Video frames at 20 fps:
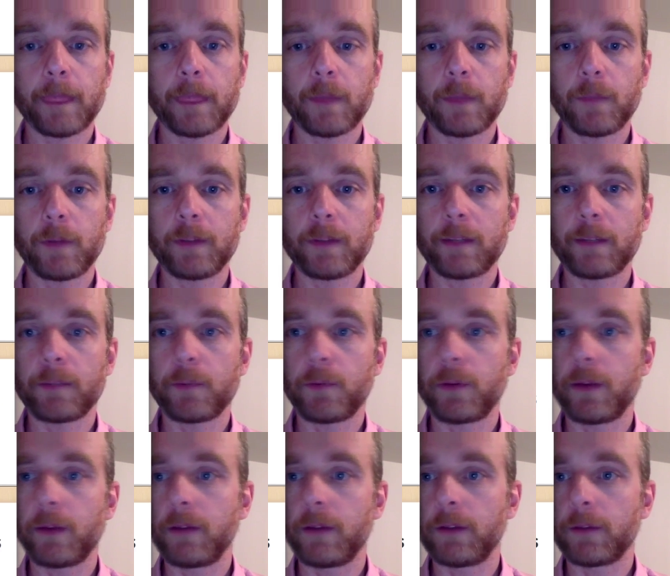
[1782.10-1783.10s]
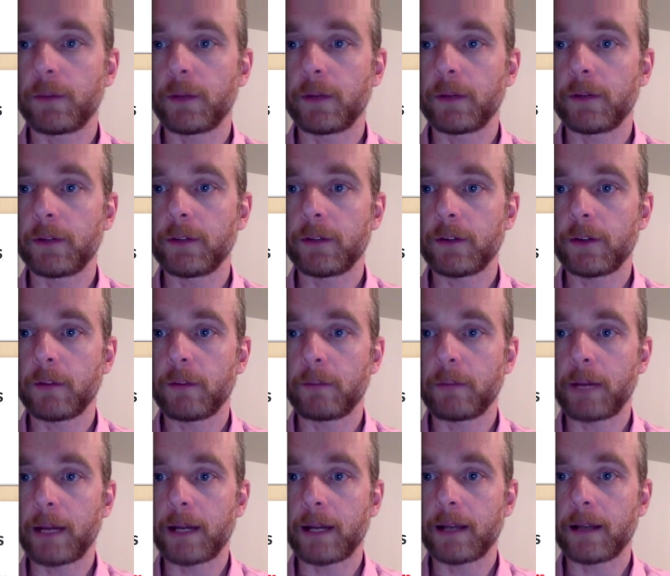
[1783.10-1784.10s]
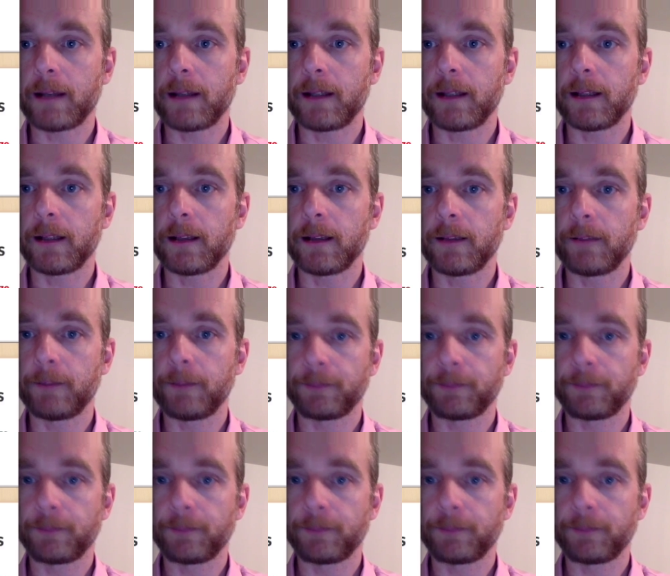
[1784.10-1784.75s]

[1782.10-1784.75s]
where's our previous one? If I just go back a little,